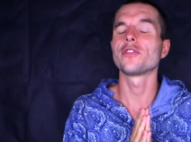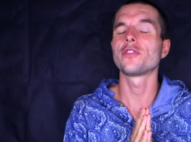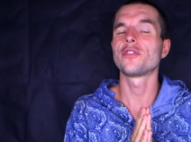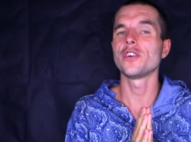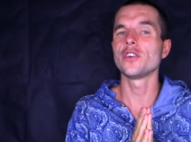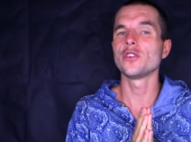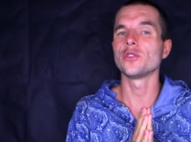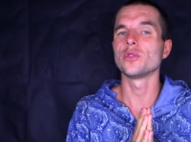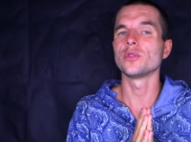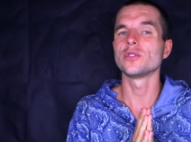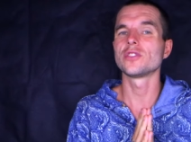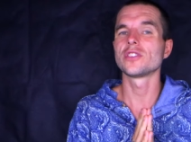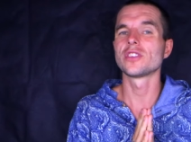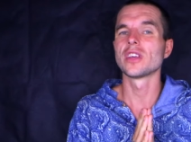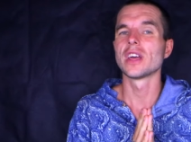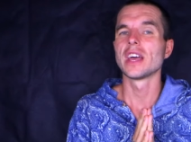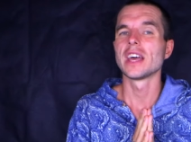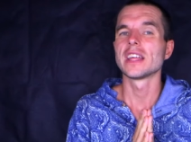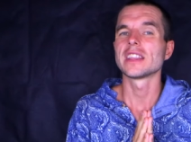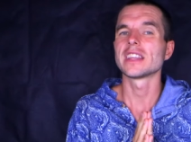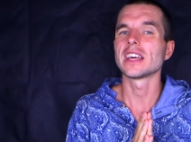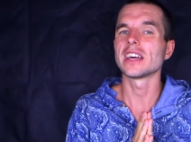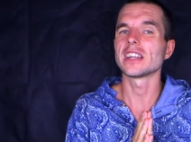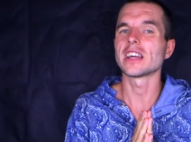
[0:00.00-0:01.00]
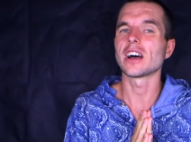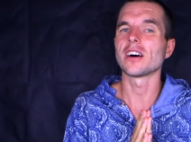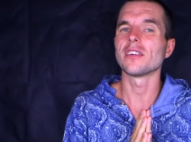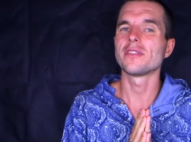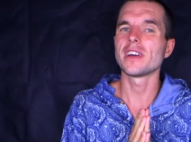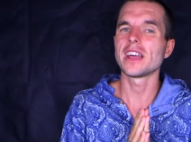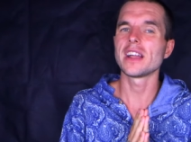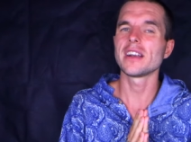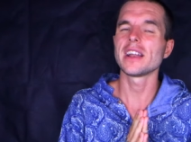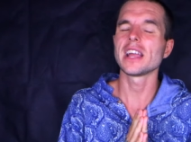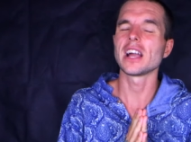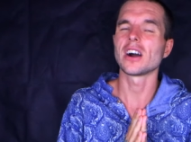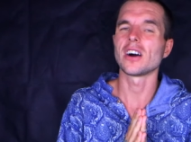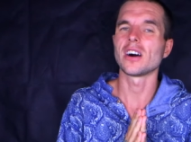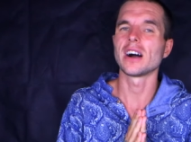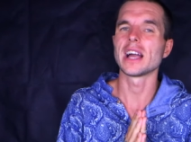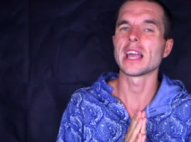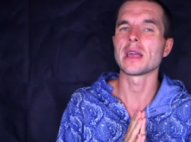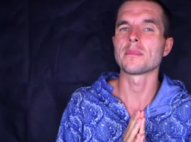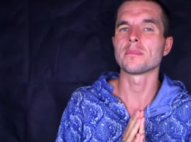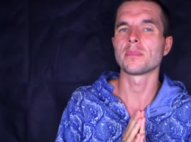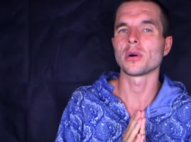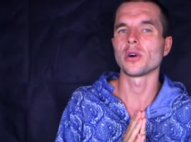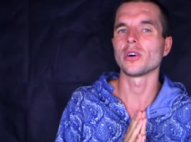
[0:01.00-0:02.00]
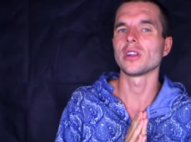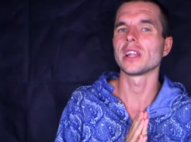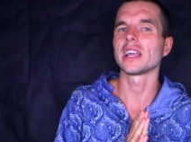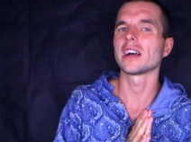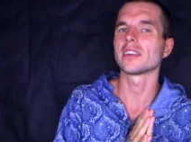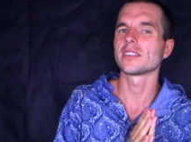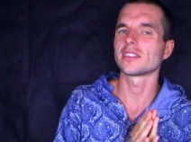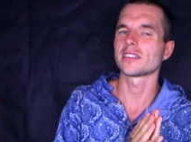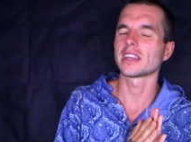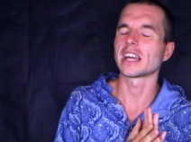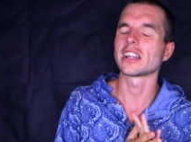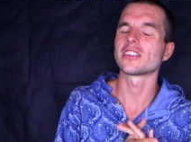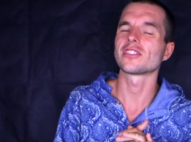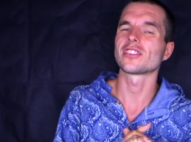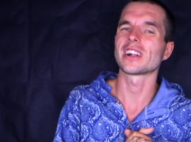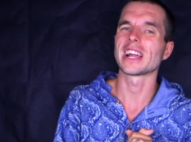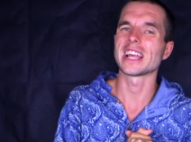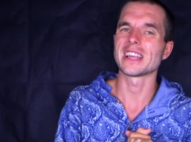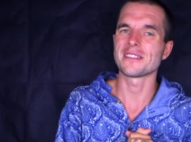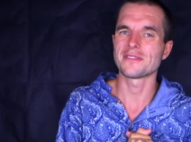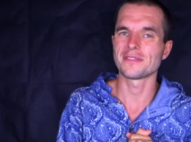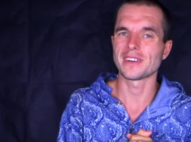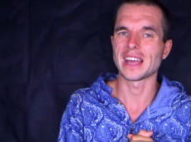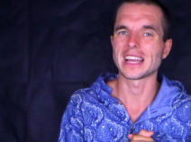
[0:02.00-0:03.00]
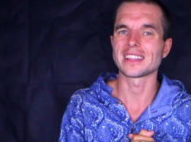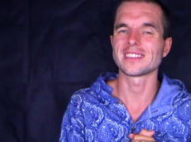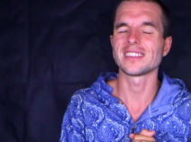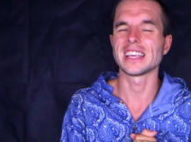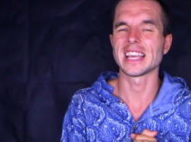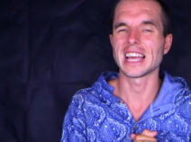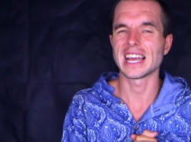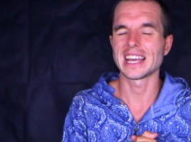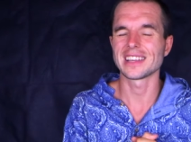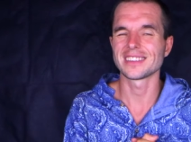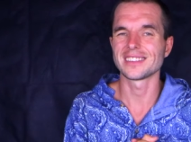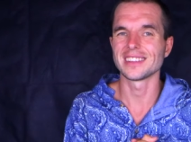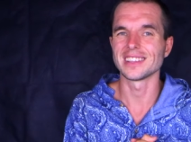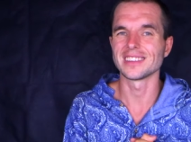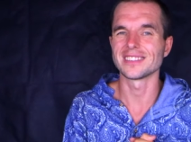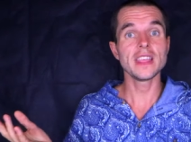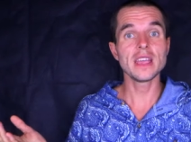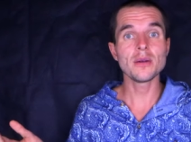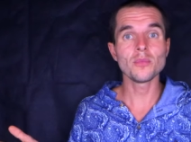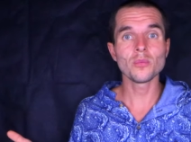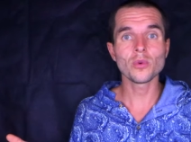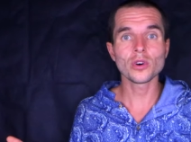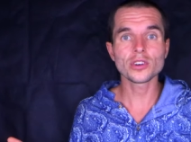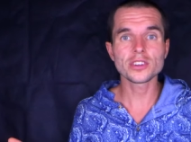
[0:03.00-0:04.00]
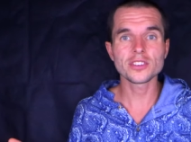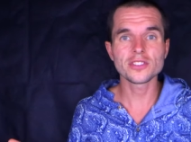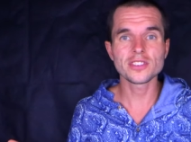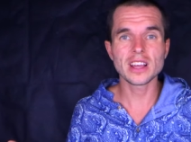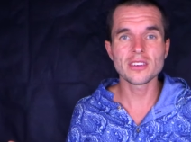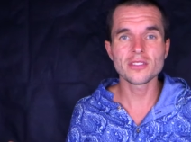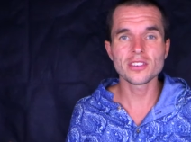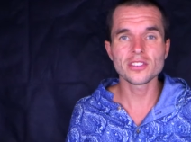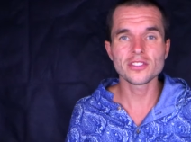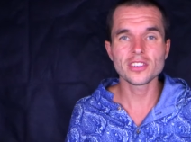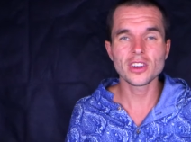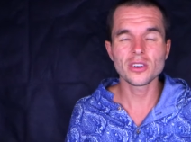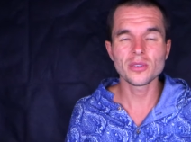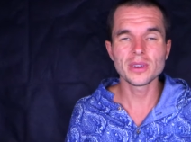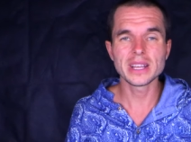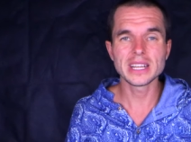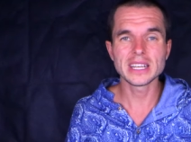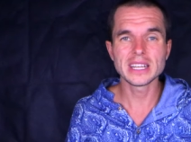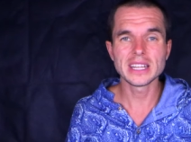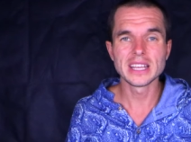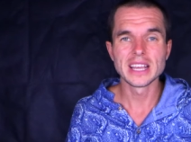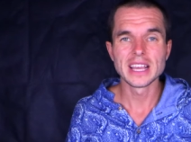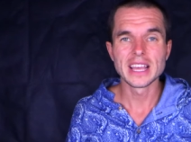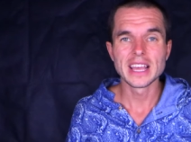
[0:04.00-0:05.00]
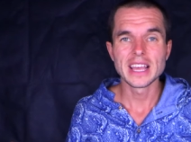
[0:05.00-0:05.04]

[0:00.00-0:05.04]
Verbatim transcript: foods that are very high in polyunsaturated fatty acids. And then what does that result in?